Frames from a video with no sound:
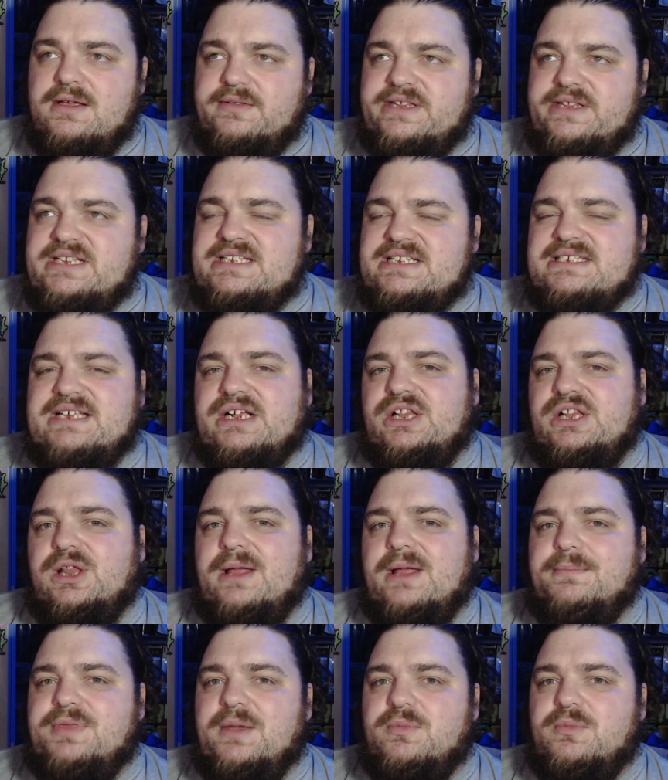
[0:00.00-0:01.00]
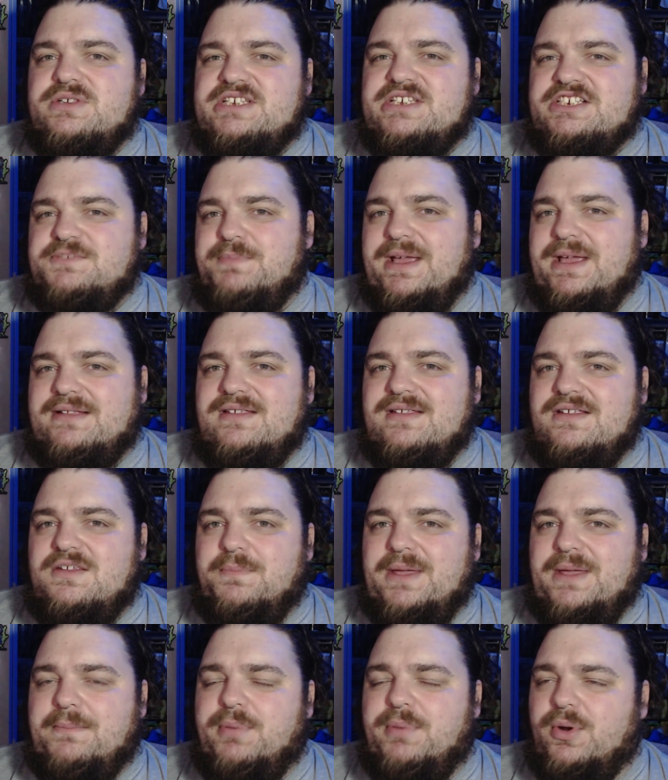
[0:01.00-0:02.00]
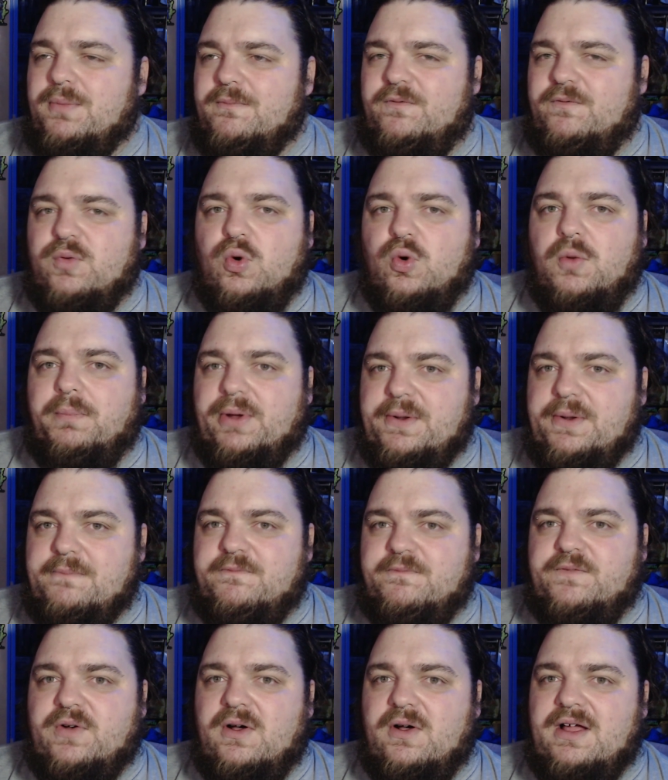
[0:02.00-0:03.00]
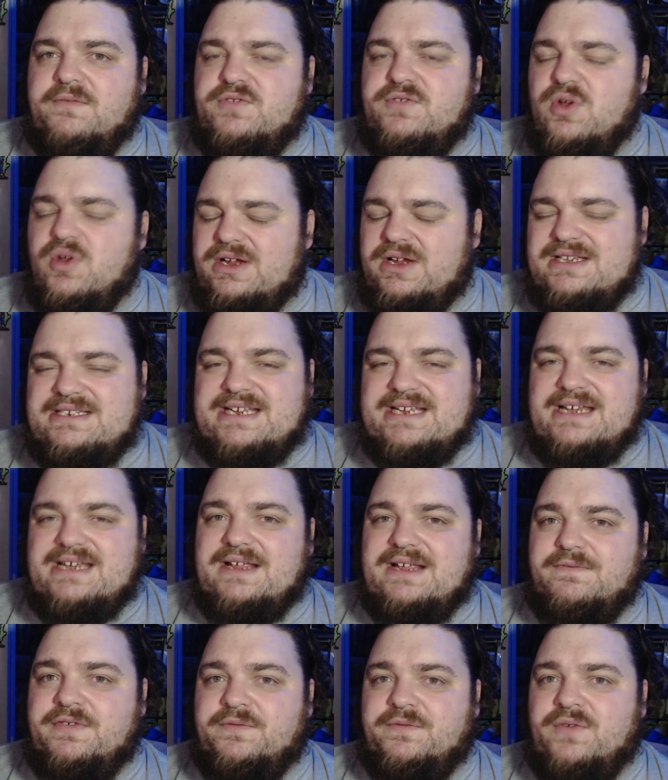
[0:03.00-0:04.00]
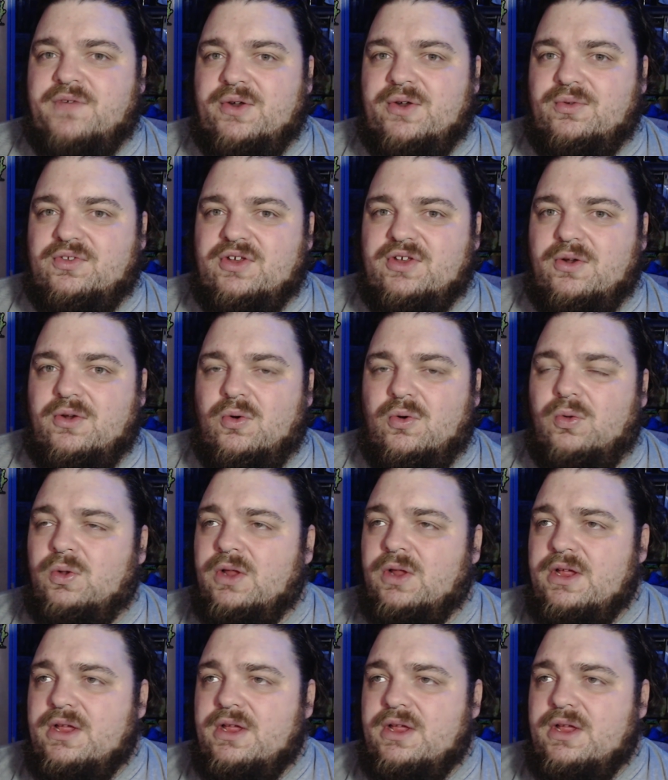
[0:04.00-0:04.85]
This is a club that was expected to be bottom 4, bottom 5, not contending for finals at all.